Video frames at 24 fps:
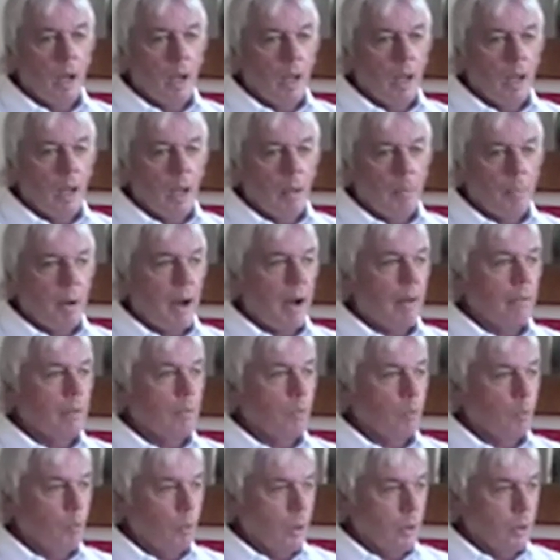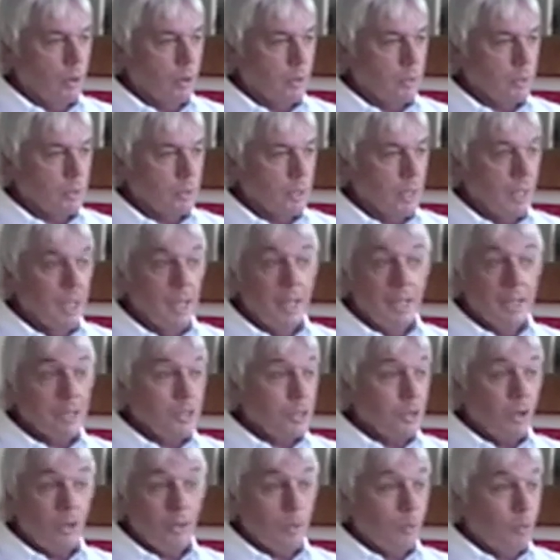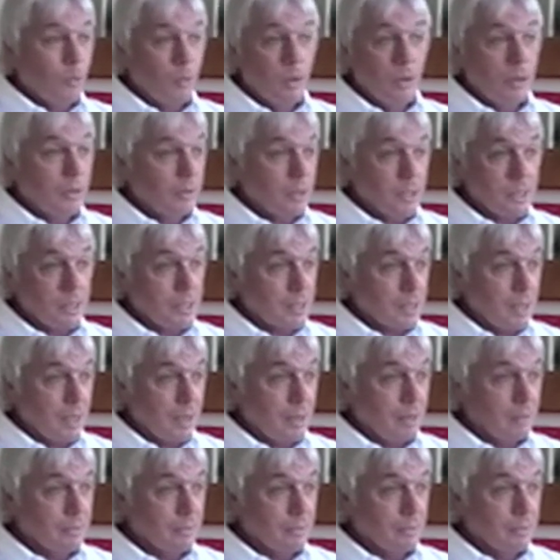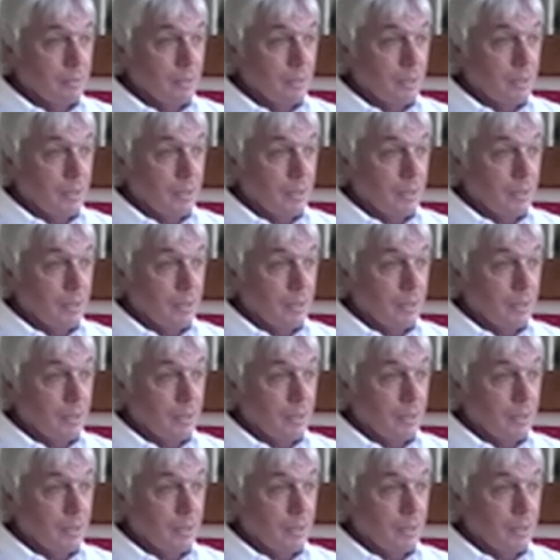apparent world is not the world itself.